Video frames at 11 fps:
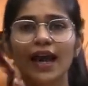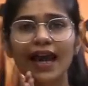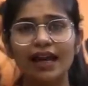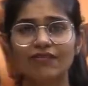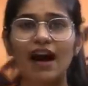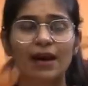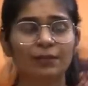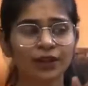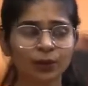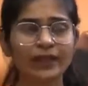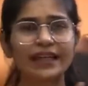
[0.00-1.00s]

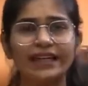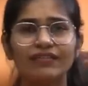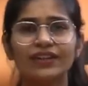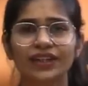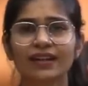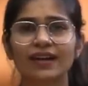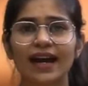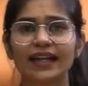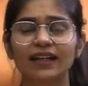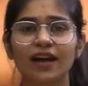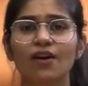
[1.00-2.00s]
environment we live in
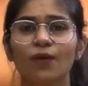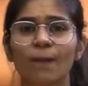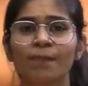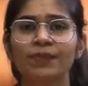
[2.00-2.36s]
right now.